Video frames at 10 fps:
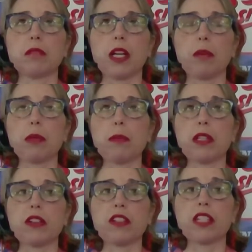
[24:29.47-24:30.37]
help
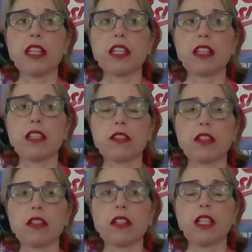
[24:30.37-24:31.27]
people understand that these
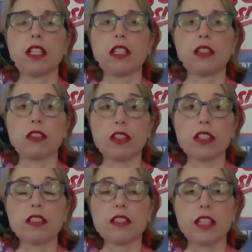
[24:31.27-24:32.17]
are
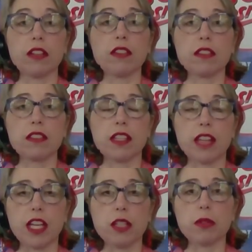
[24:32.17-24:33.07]
learned skills
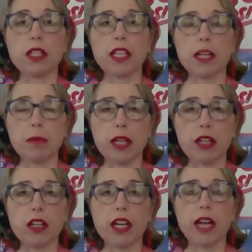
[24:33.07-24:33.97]
and that you can get
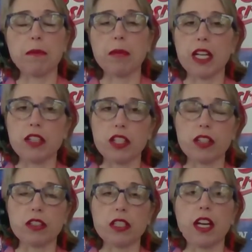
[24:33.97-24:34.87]
better at managing
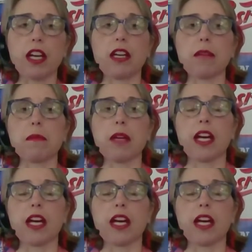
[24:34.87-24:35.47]
your time,